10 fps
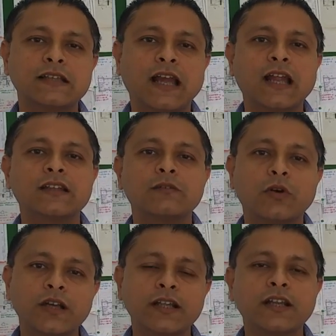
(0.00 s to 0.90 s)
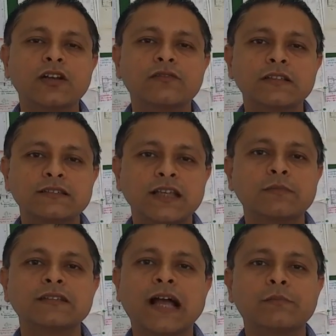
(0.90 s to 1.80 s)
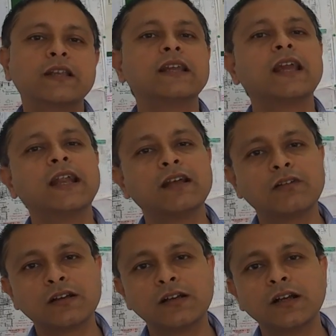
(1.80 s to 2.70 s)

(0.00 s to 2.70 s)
and the monitoring of the same is happening at our